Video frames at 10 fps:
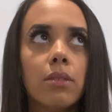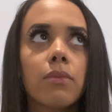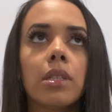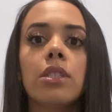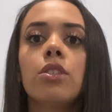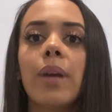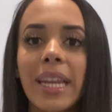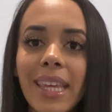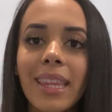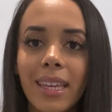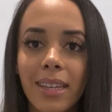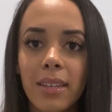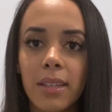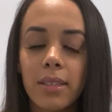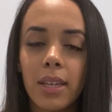really do anything,
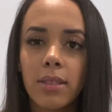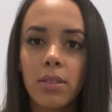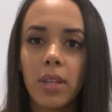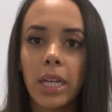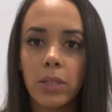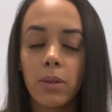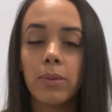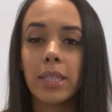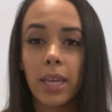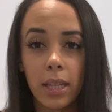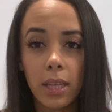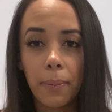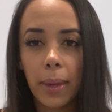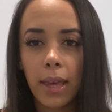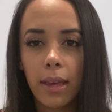and so that's what was killing
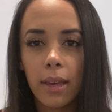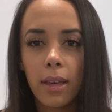me.